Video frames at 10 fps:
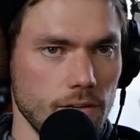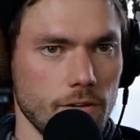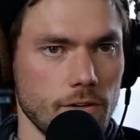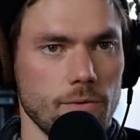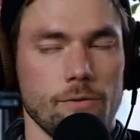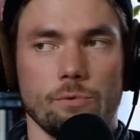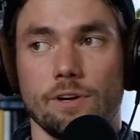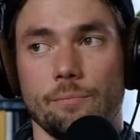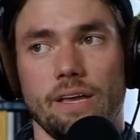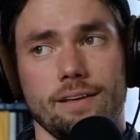You know, I
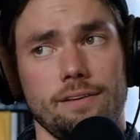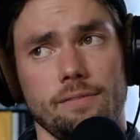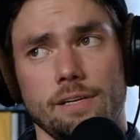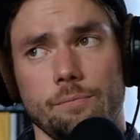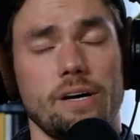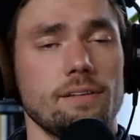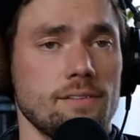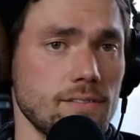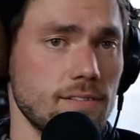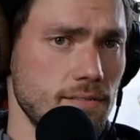want to make like
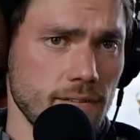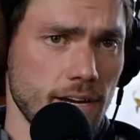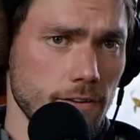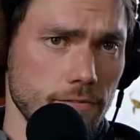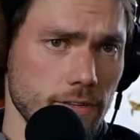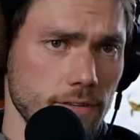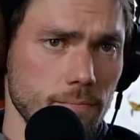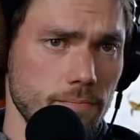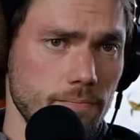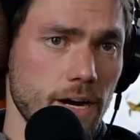buttons out of
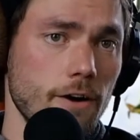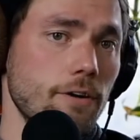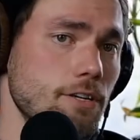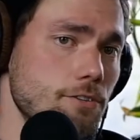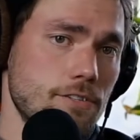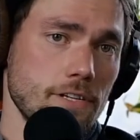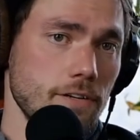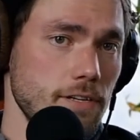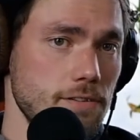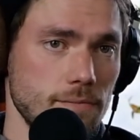the Power Ranger
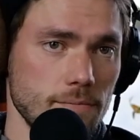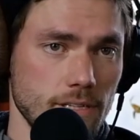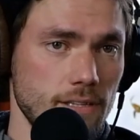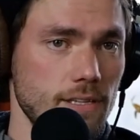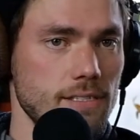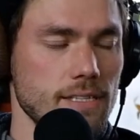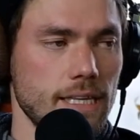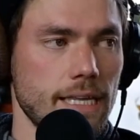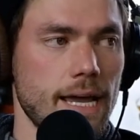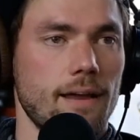series, like things like